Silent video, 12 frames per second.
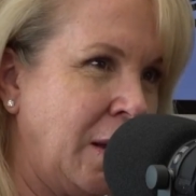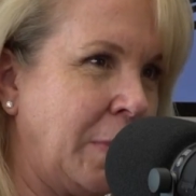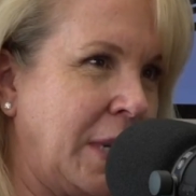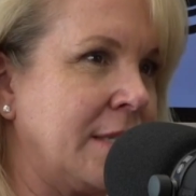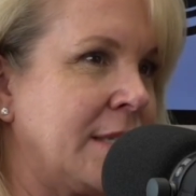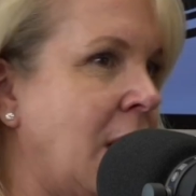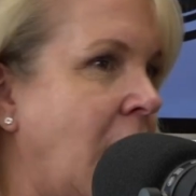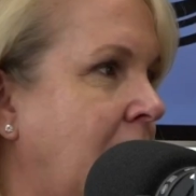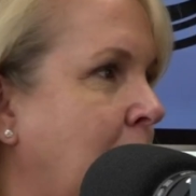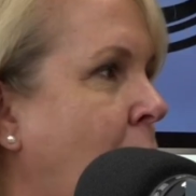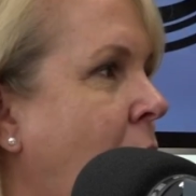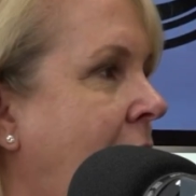but it's
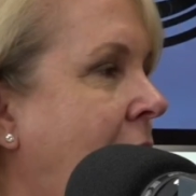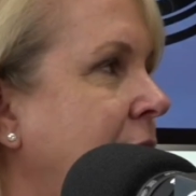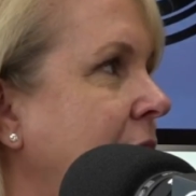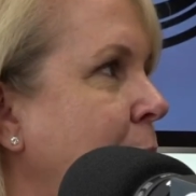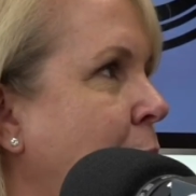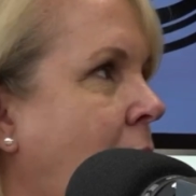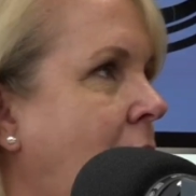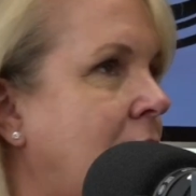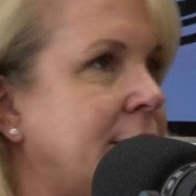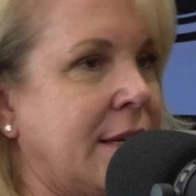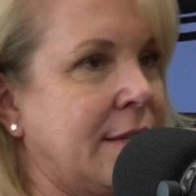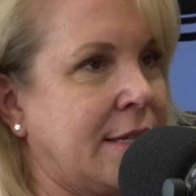not heavy
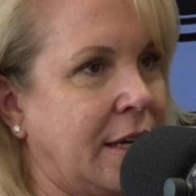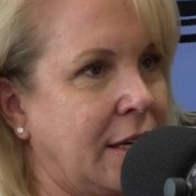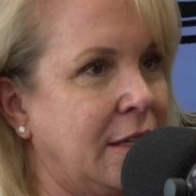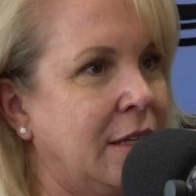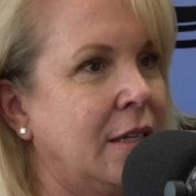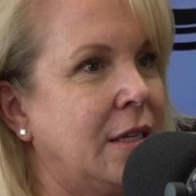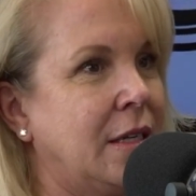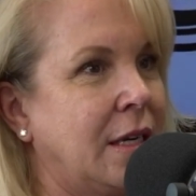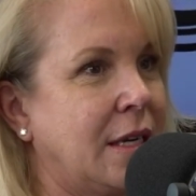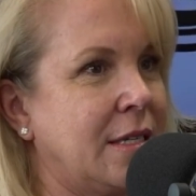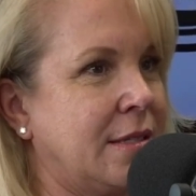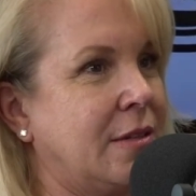processing
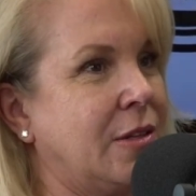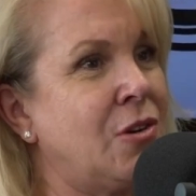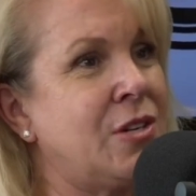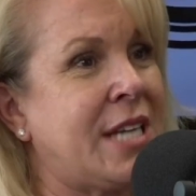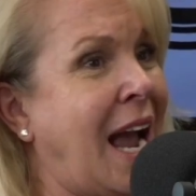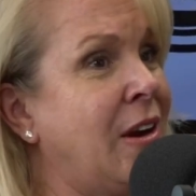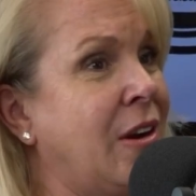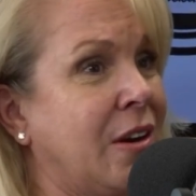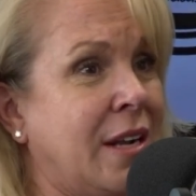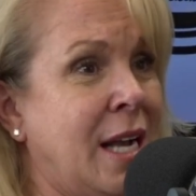because you're tired.